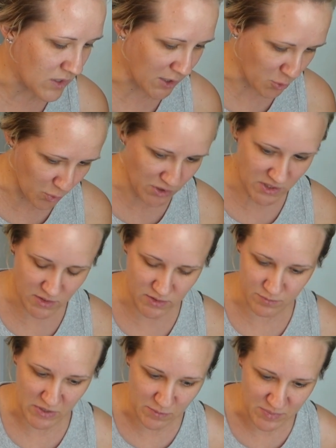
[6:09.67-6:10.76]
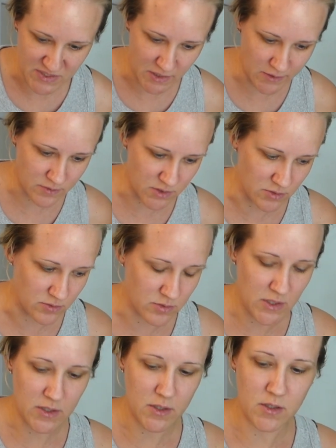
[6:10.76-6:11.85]
get her work done and be done. So
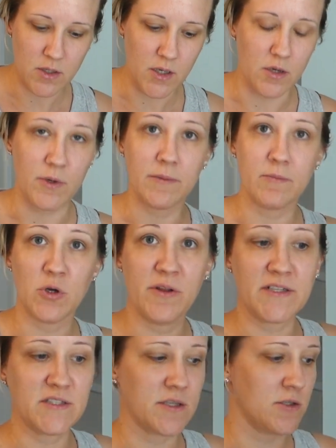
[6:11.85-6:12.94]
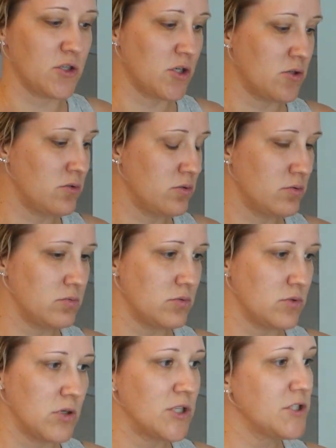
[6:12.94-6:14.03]
anyway, all that's gonna go
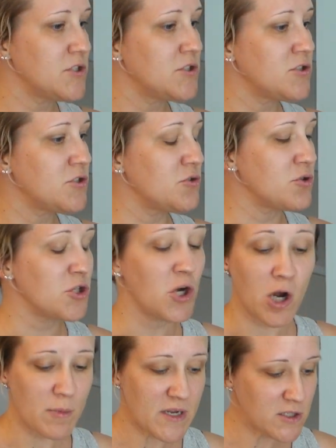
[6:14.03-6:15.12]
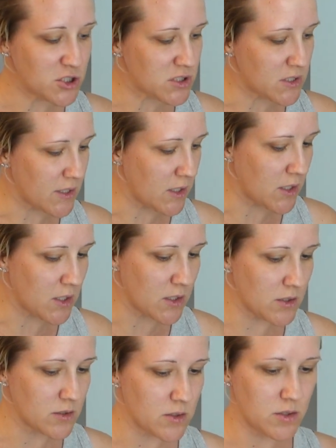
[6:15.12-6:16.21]
to the garbage,
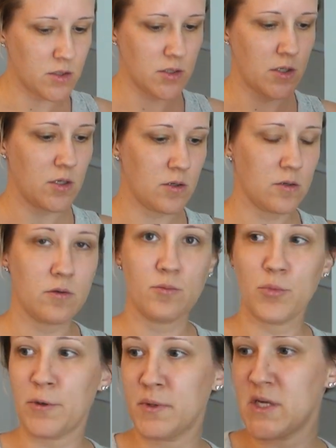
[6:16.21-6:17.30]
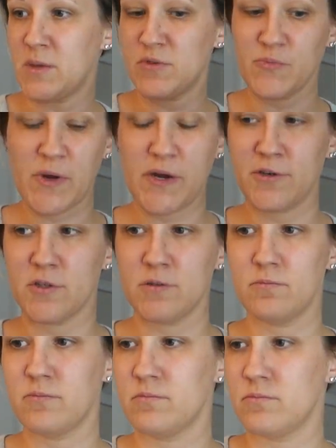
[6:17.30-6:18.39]
and I'll probably keep this
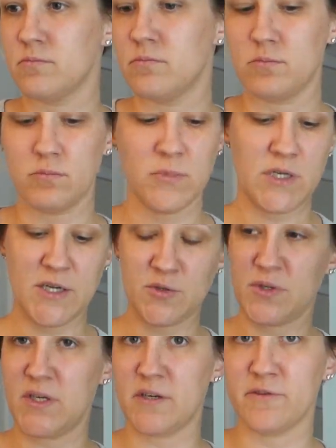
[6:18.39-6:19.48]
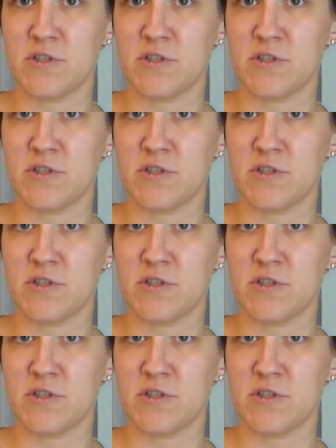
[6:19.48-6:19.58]
binder in case we need it for